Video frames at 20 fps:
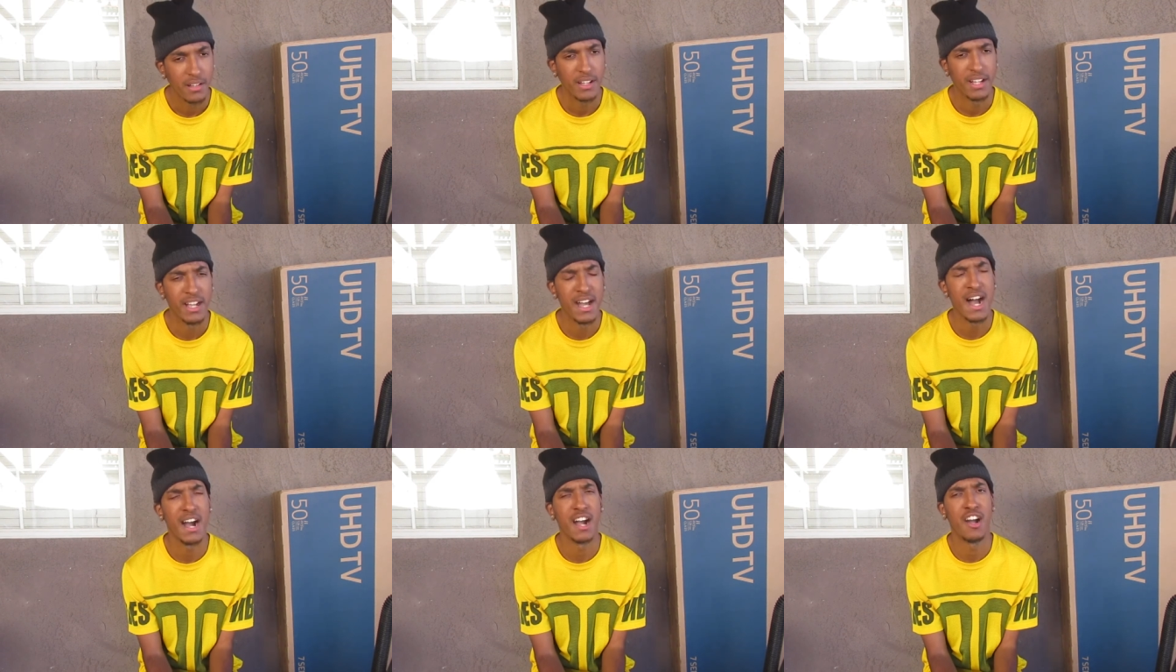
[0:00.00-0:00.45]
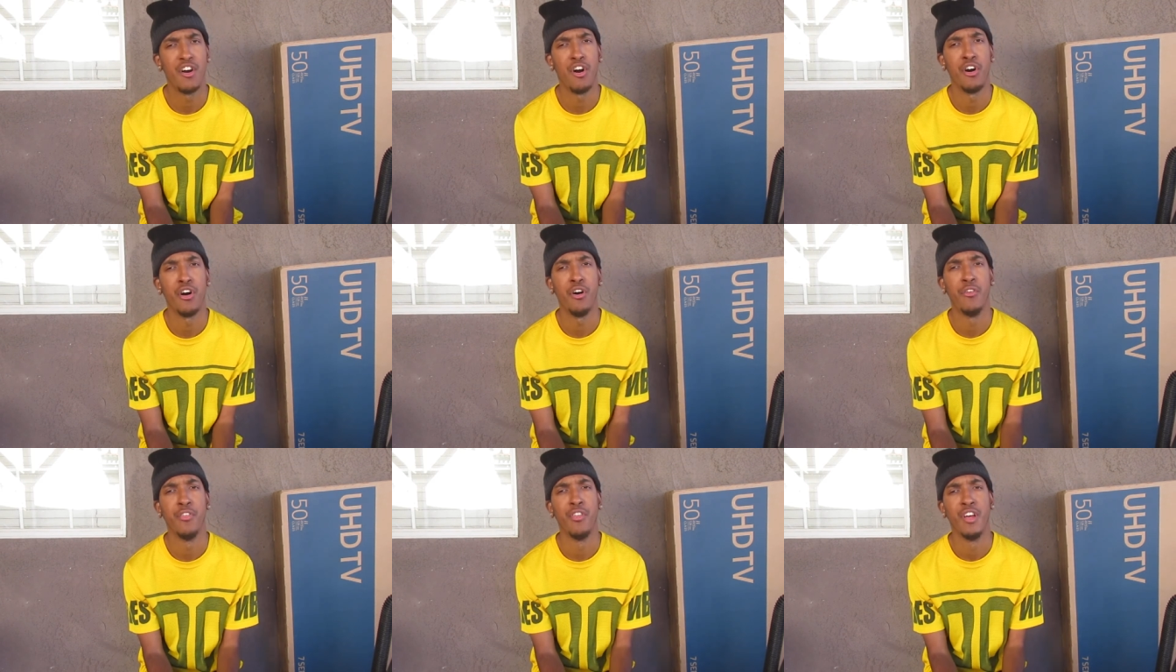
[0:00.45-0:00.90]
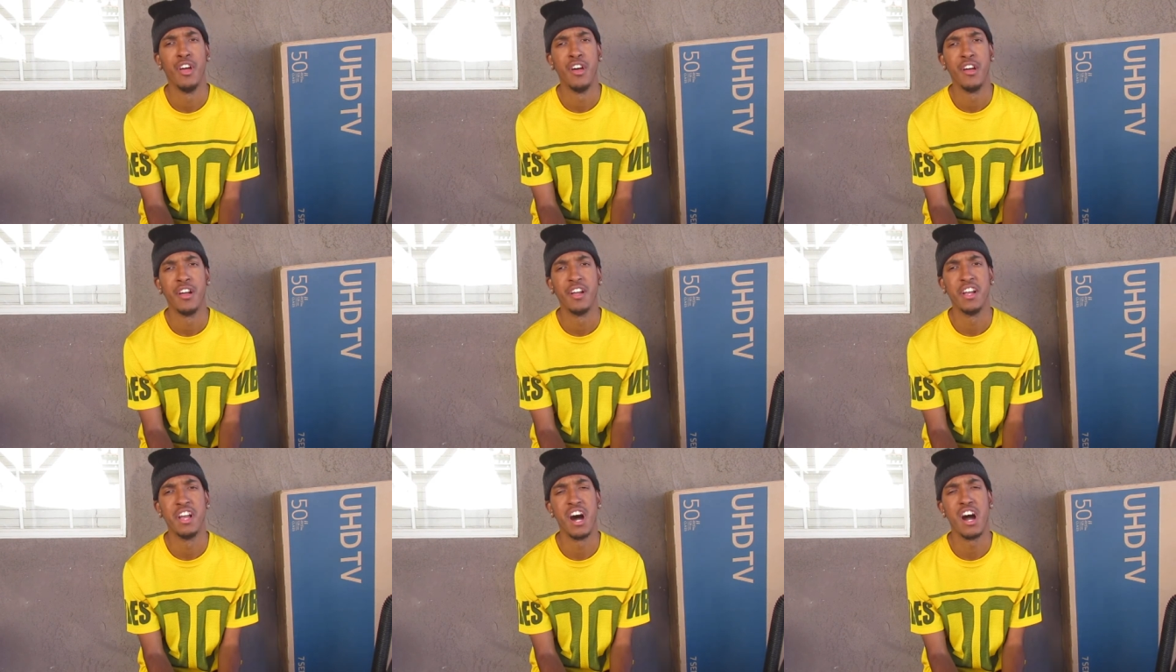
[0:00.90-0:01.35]
got called.
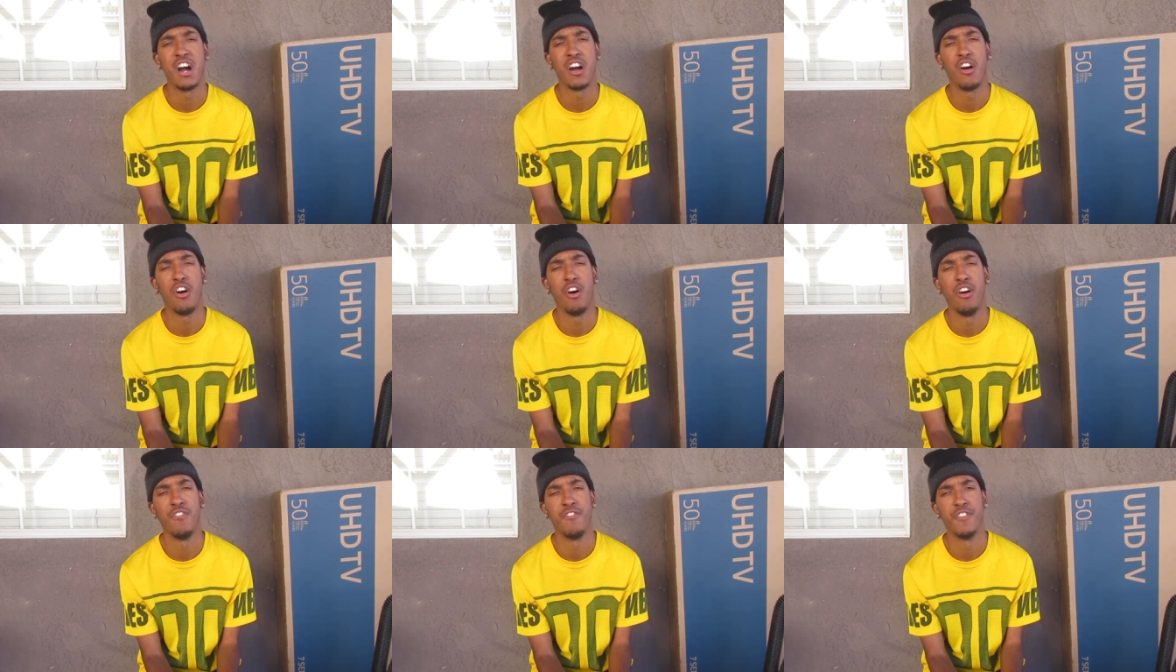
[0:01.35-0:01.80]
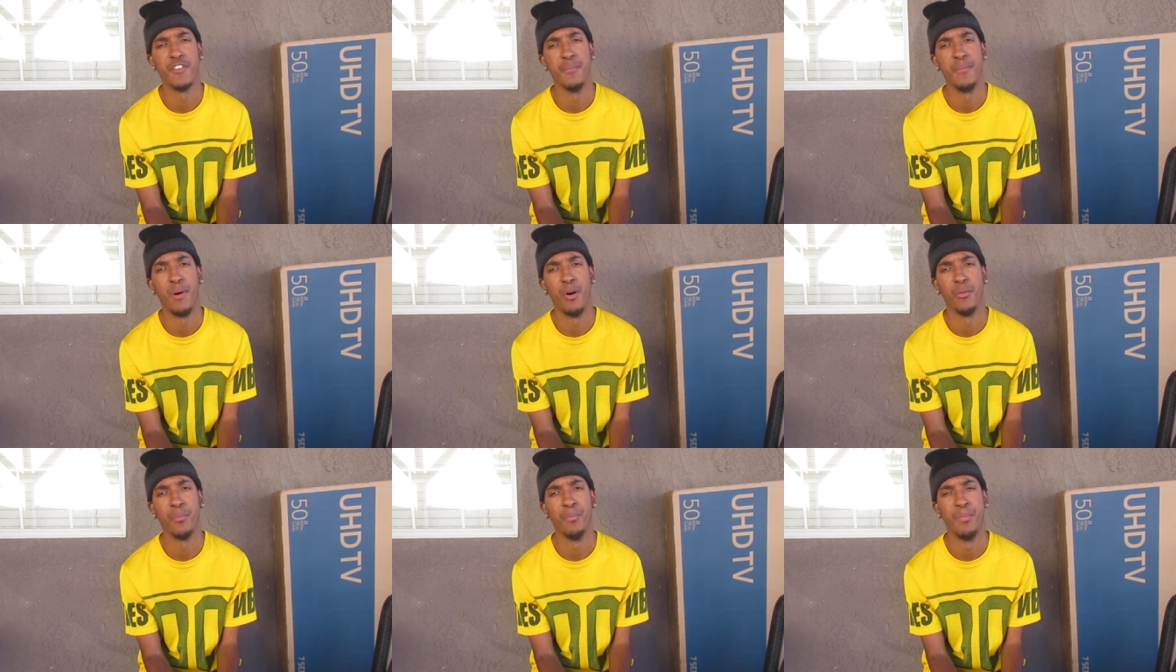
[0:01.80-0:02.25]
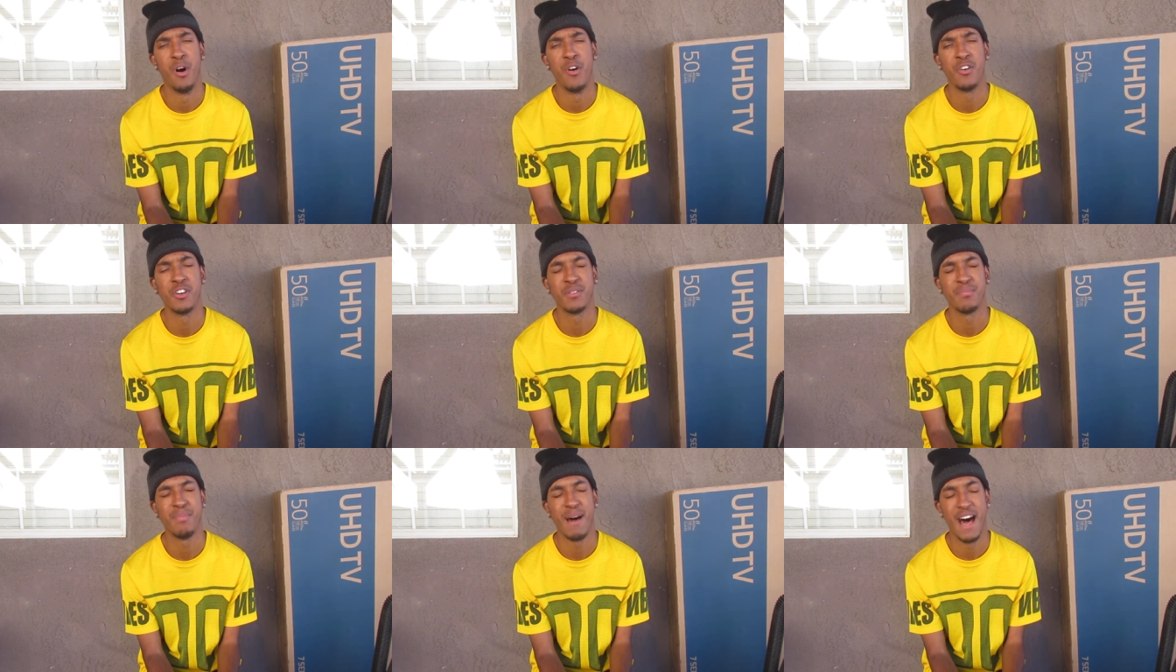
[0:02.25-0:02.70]
Got called for the most
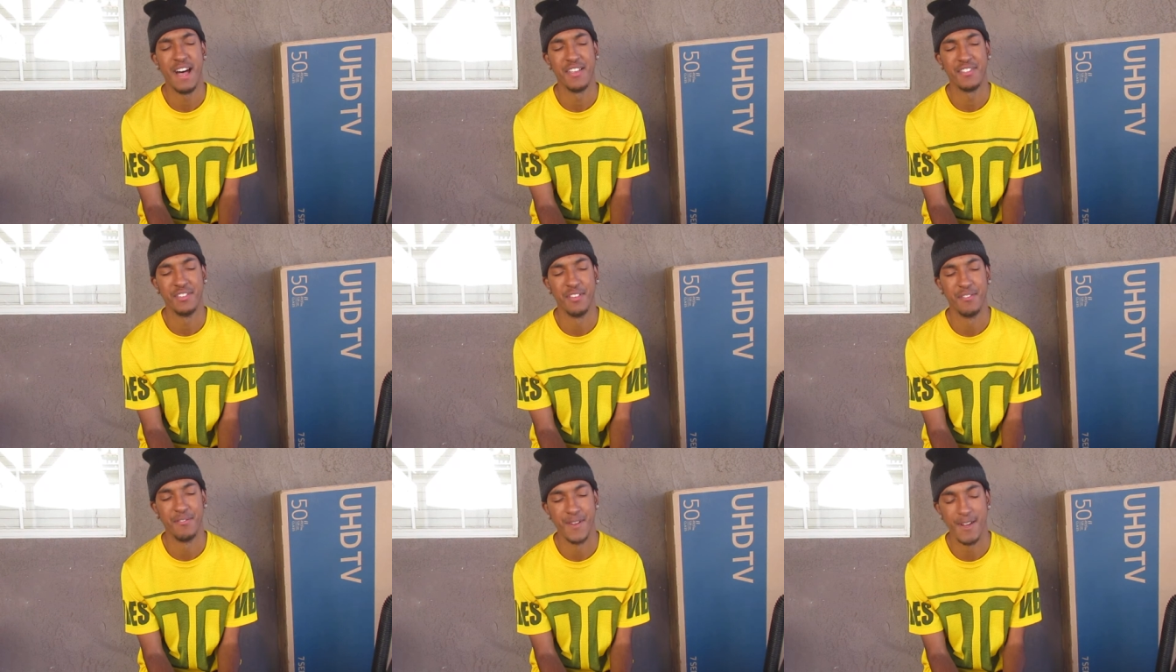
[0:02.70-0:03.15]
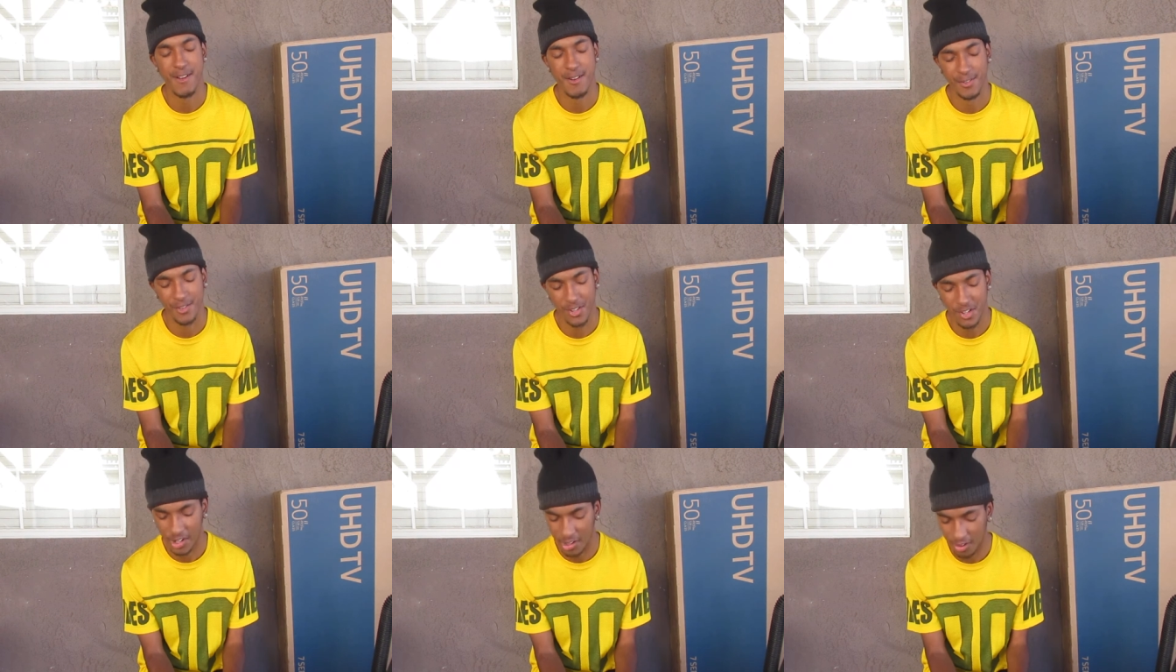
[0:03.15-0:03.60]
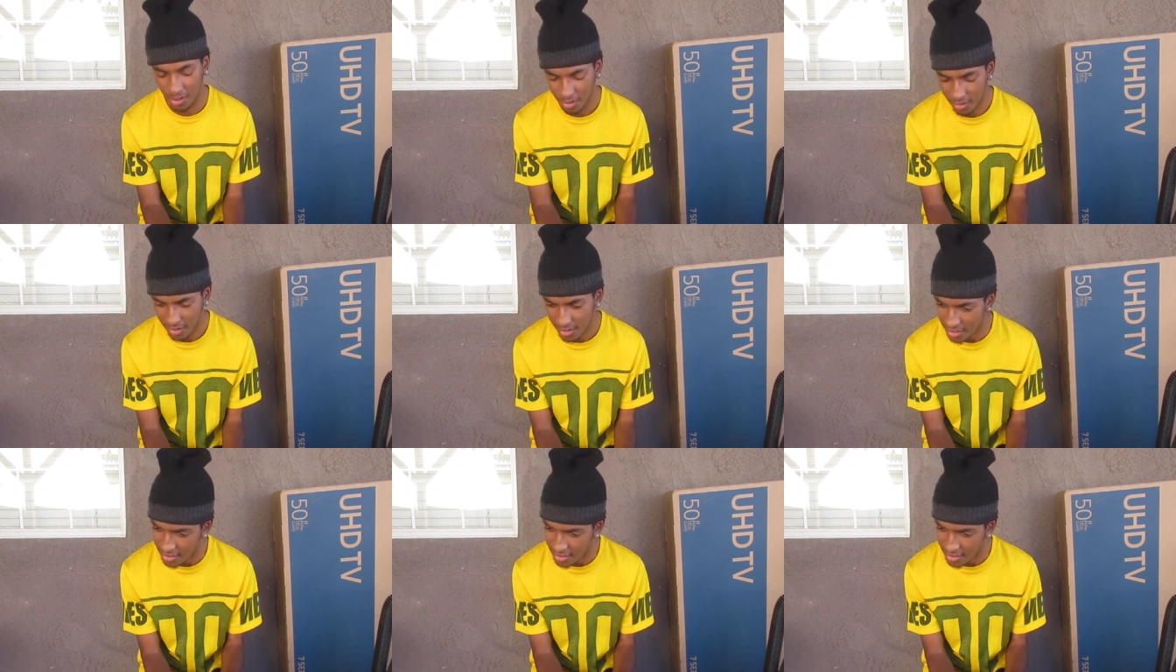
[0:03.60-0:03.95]
bogus pass interference call.